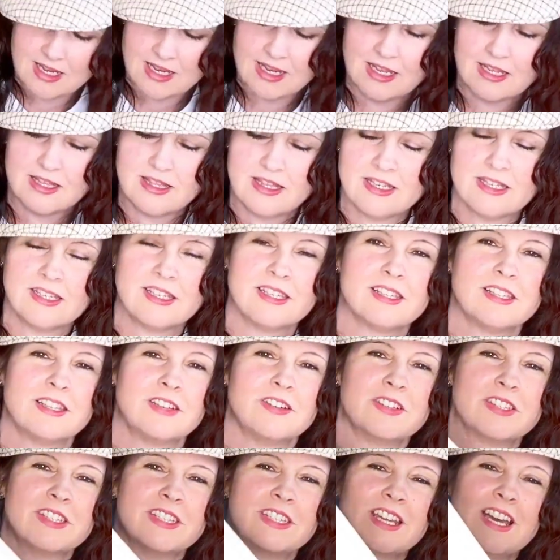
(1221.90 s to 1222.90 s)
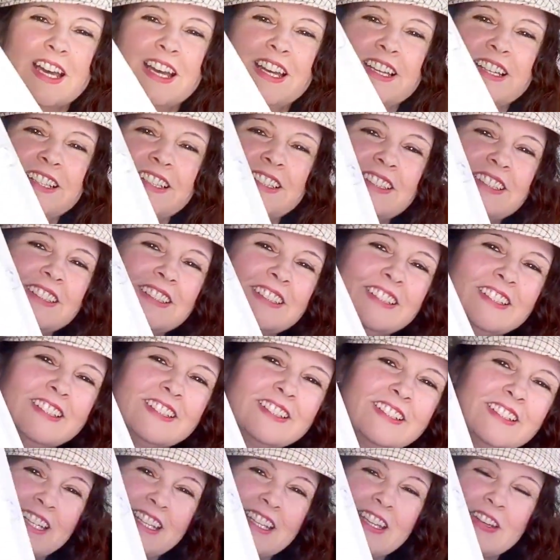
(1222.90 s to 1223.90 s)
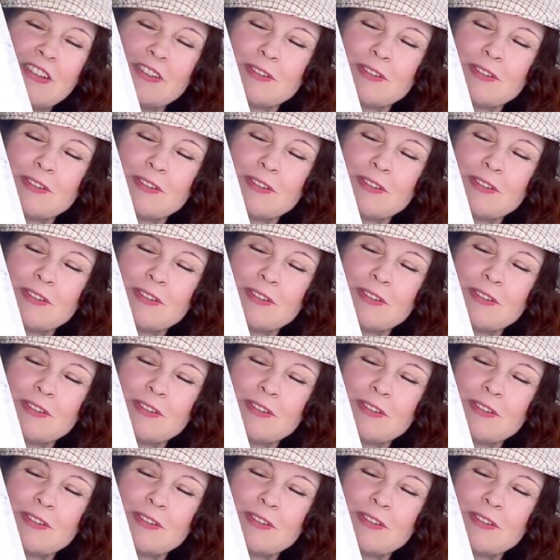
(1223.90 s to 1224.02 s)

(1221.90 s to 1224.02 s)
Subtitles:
and this is their style. There's